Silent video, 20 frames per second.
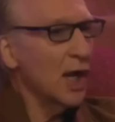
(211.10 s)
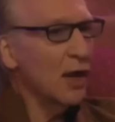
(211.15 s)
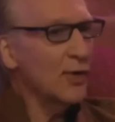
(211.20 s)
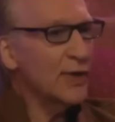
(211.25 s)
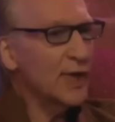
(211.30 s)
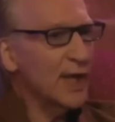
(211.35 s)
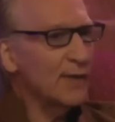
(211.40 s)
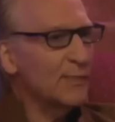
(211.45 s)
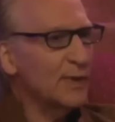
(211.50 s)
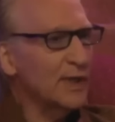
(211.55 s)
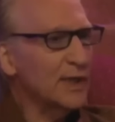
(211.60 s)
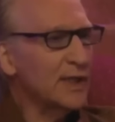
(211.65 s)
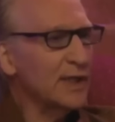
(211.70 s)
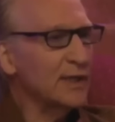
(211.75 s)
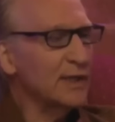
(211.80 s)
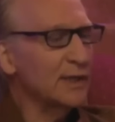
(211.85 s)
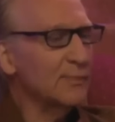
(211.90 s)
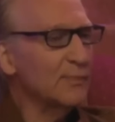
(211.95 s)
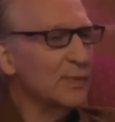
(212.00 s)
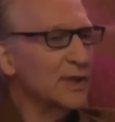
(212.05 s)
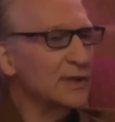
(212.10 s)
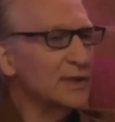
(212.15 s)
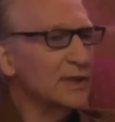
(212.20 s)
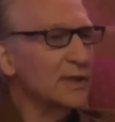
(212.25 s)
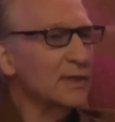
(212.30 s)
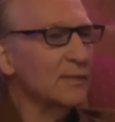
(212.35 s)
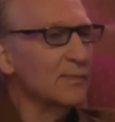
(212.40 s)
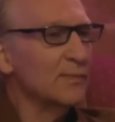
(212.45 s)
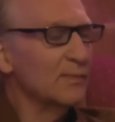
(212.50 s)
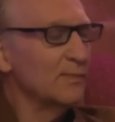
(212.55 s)
Okay, but
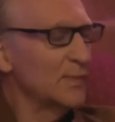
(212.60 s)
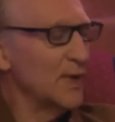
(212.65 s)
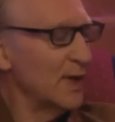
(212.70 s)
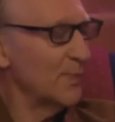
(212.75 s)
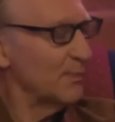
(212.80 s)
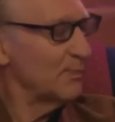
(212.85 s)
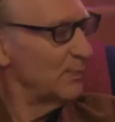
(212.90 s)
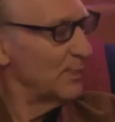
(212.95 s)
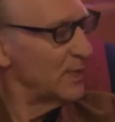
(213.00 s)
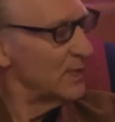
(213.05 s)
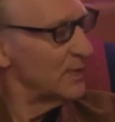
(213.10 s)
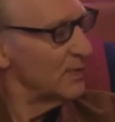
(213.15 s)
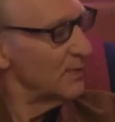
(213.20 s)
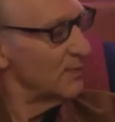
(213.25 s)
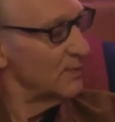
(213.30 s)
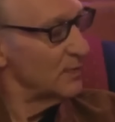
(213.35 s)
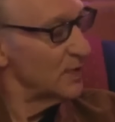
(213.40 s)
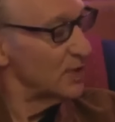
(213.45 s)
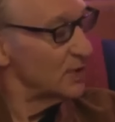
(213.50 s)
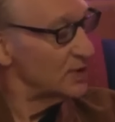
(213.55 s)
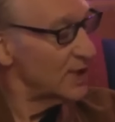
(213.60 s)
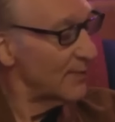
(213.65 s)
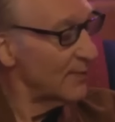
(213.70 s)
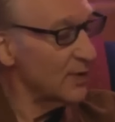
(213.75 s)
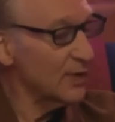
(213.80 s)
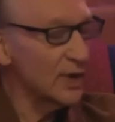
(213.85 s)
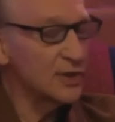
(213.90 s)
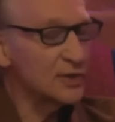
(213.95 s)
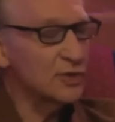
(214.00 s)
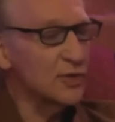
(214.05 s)
the
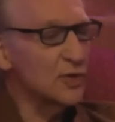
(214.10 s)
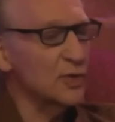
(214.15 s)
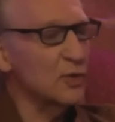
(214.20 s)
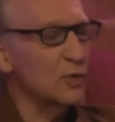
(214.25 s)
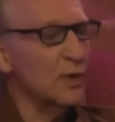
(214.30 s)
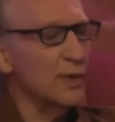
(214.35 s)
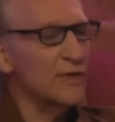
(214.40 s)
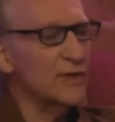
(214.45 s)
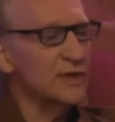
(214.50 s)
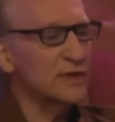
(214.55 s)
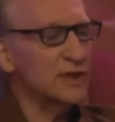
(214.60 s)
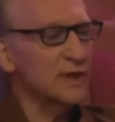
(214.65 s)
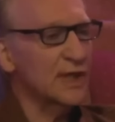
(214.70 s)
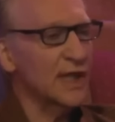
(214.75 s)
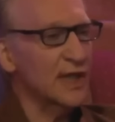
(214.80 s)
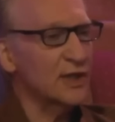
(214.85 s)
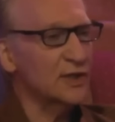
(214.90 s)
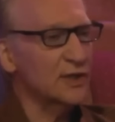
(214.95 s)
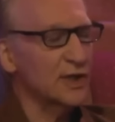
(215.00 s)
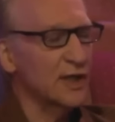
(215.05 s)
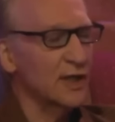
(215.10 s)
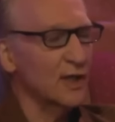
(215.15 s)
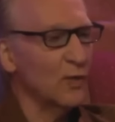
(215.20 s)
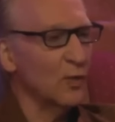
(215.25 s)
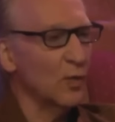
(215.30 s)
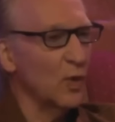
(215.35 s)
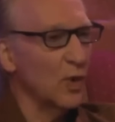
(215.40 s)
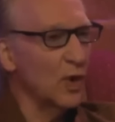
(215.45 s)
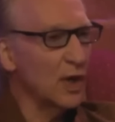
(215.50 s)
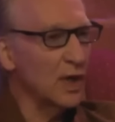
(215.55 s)
Democrats could have won this election in a
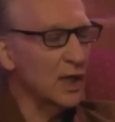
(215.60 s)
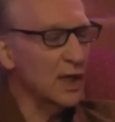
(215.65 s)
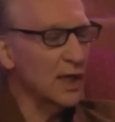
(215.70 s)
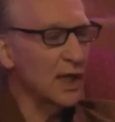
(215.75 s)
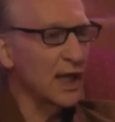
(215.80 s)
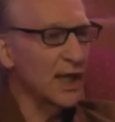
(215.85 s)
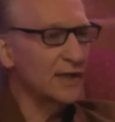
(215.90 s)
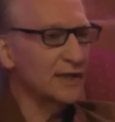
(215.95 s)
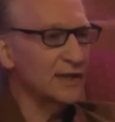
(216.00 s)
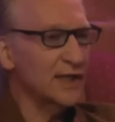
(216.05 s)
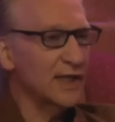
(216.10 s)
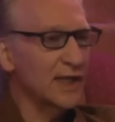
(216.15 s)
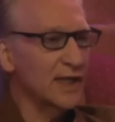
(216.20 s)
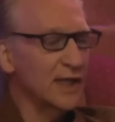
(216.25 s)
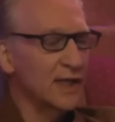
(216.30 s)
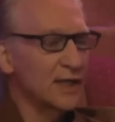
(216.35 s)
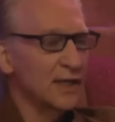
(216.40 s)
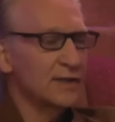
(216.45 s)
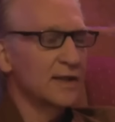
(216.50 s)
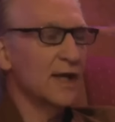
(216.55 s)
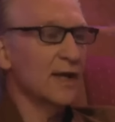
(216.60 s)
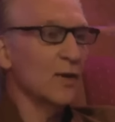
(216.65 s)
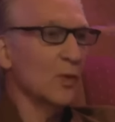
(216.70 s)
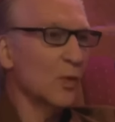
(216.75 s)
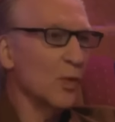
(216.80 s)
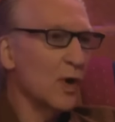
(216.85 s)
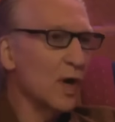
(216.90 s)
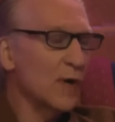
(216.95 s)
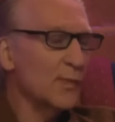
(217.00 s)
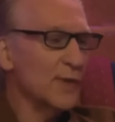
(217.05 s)
walk, I think. Not a
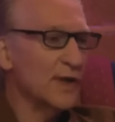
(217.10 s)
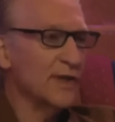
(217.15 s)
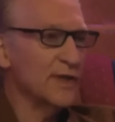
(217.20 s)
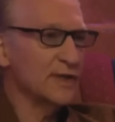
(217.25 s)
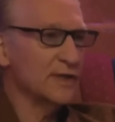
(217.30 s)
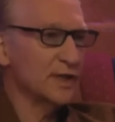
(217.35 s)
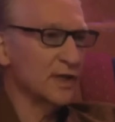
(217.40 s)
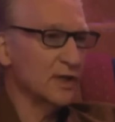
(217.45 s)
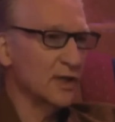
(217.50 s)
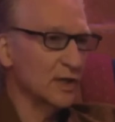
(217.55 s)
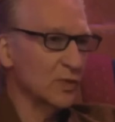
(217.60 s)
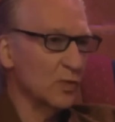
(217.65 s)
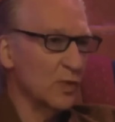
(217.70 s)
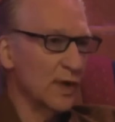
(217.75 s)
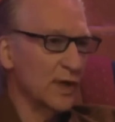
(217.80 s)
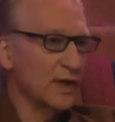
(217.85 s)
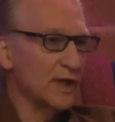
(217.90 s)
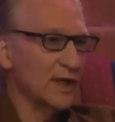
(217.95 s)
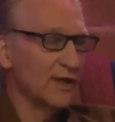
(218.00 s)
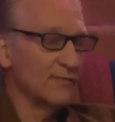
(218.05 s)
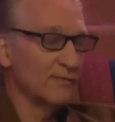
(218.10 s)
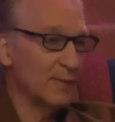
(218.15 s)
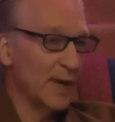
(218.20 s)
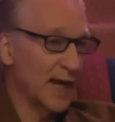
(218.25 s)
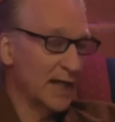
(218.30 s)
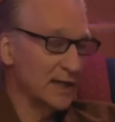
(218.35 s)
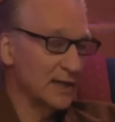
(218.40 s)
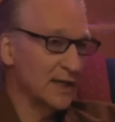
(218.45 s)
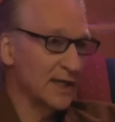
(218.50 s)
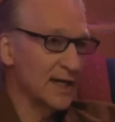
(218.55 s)
walk, but I think they could have won it. If
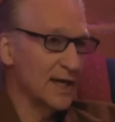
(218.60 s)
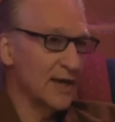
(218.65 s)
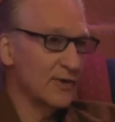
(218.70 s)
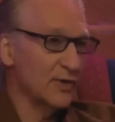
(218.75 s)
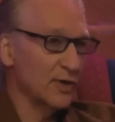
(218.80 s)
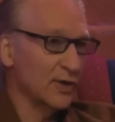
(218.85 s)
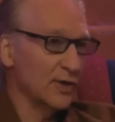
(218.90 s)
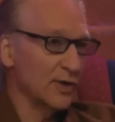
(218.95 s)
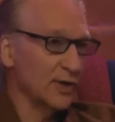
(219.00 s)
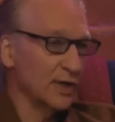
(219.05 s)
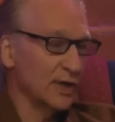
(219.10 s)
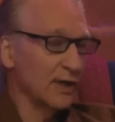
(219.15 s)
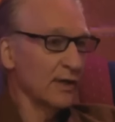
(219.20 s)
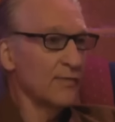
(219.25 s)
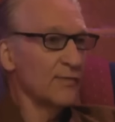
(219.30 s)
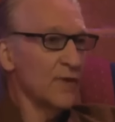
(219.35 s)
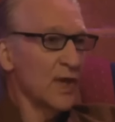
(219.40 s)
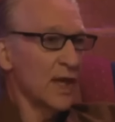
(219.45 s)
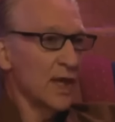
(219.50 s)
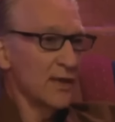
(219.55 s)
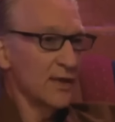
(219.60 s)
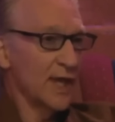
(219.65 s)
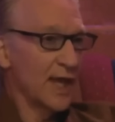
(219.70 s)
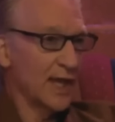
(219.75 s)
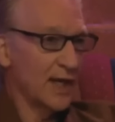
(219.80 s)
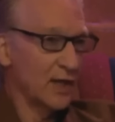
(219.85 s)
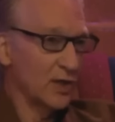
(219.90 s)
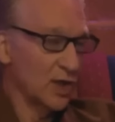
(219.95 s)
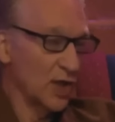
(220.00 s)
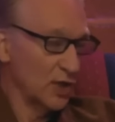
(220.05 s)
Biden got out earlier, they
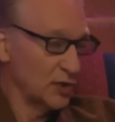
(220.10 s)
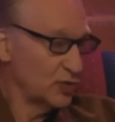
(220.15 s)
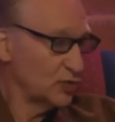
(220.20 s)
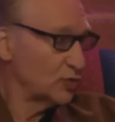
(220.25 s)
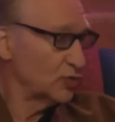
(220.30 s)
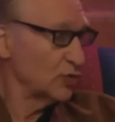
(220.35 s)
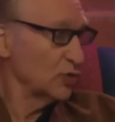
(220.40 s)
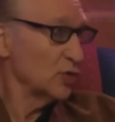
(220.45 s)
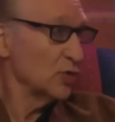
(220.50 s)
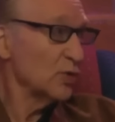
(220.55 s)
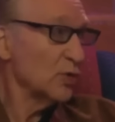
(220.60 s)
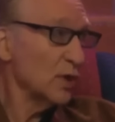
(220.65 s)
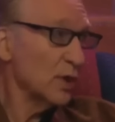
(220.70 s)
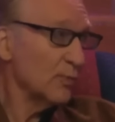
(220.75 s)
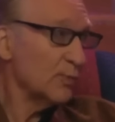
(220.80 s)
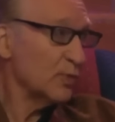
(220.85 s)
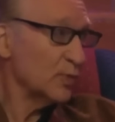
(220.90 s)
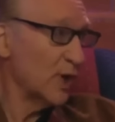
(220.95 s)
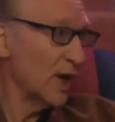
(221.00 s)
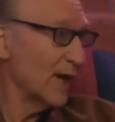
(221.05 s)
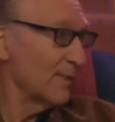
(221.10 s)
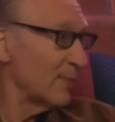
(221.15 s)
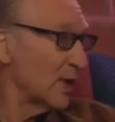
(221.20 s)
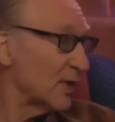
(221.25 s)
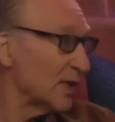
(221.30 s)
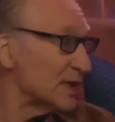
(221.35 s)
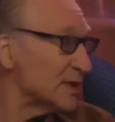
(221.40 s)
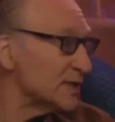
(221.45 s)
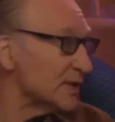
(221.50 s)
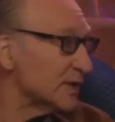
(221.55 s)
had a true
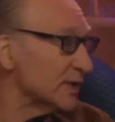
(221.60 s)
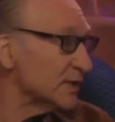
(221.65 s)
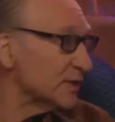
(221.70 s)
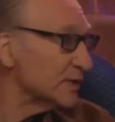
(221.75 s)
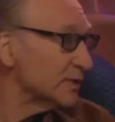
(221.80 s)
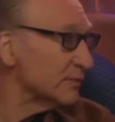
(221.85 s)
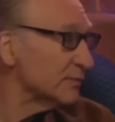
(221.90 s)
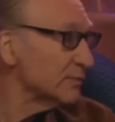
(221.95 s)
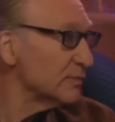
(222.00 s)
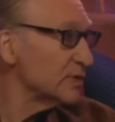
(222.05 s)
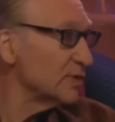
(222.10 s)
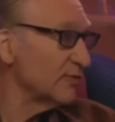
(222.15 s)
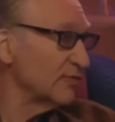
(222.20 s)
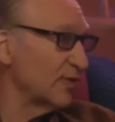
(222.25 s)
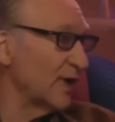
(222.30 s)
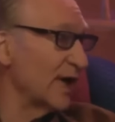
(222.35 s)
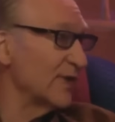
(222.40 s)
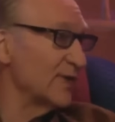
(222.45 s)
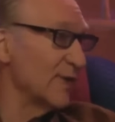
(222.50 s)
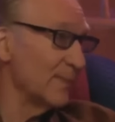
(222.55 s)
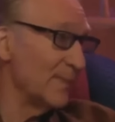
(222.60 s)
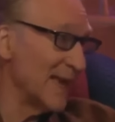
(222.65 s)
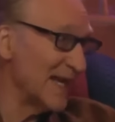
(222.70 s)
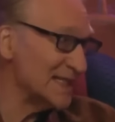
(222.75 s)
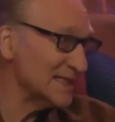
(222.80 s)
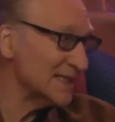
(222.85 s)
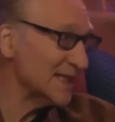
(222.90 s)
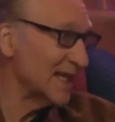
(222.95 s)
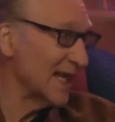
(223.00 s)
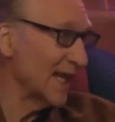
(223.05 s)
primary season to find the
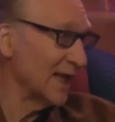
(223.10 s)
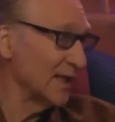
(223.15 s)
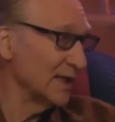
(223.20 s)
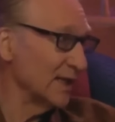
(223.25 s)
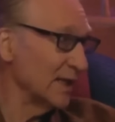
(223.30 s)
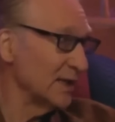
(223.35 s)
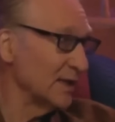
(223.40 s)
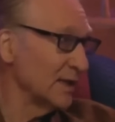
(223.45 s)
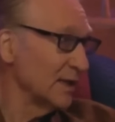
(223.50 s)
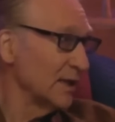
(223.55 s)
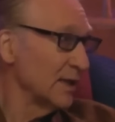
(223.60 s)
best candidate.